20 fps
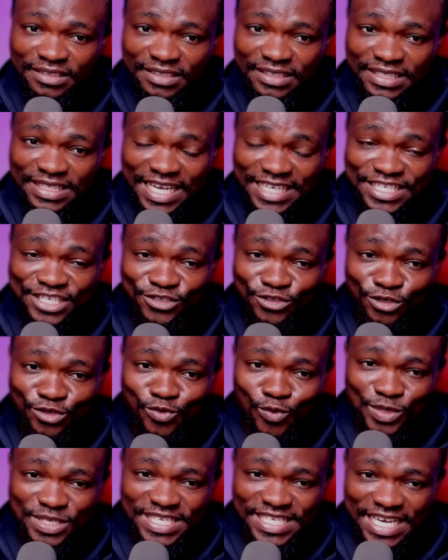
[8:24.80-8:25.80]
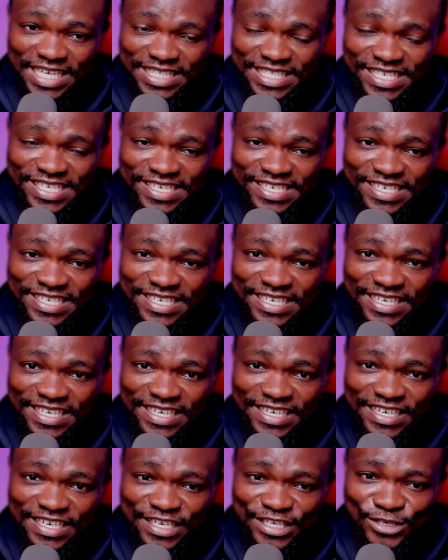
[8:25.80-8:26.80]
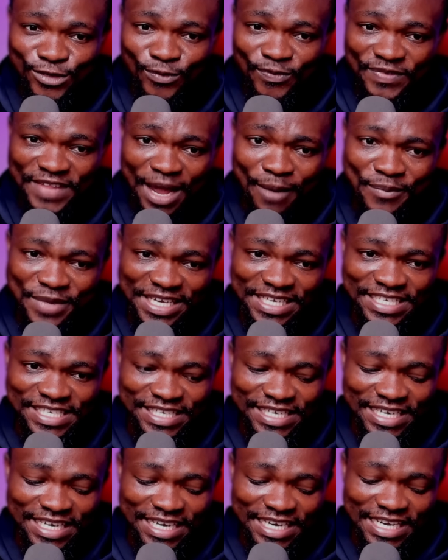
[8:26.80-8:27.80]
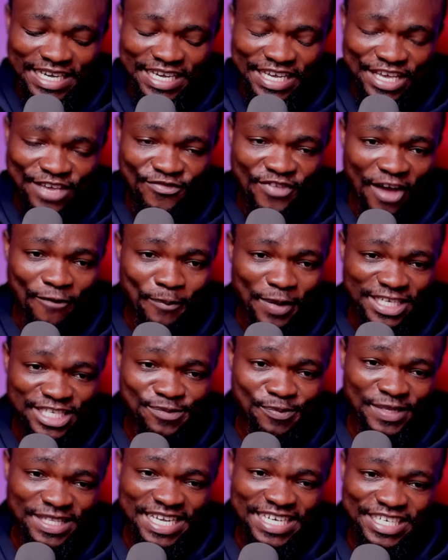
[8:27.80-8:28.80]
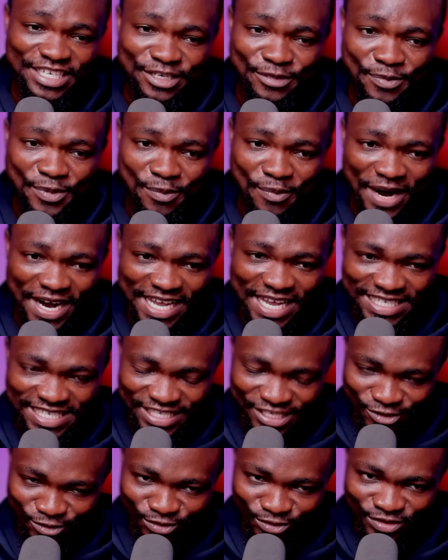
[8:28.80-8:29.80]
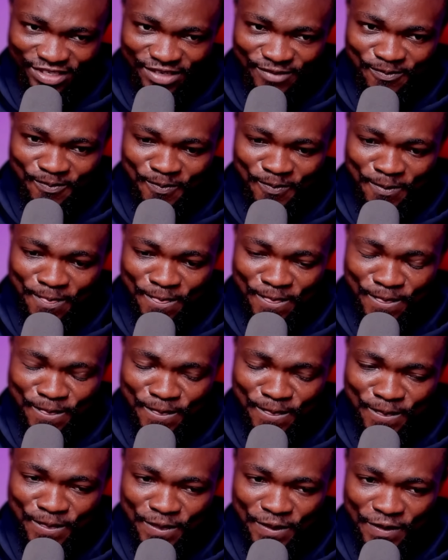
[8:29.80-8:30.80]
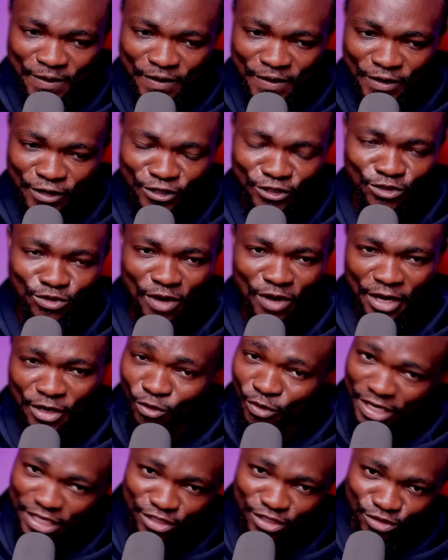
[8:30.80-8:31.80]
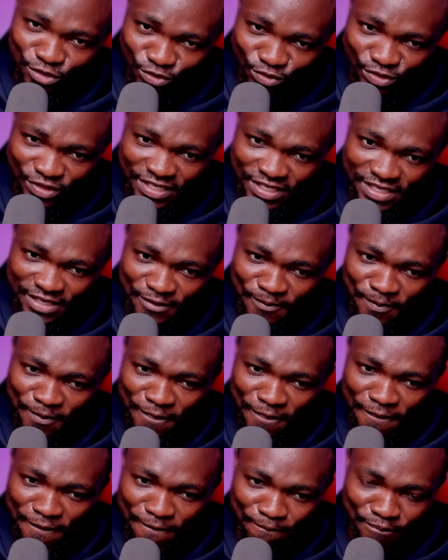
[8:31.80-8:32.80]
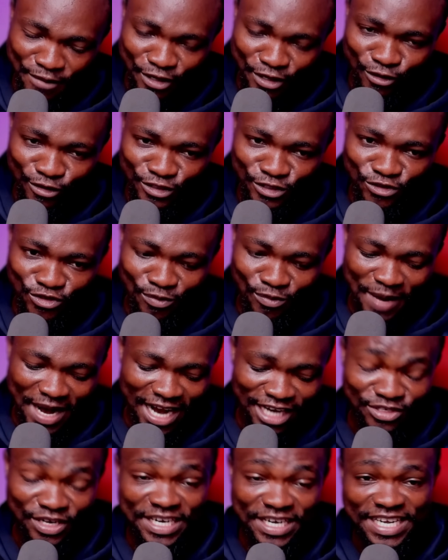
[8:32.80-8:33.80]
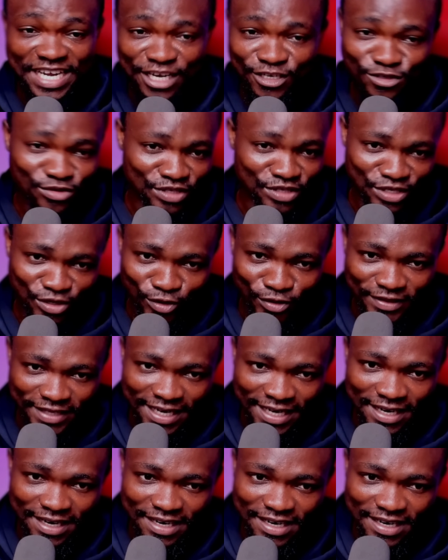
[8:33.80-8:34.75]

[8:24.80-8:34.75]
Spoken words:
That is just 1 cent. So that means if you have participated in the pre-market sales, you are not going to lose because you might actually cancel the order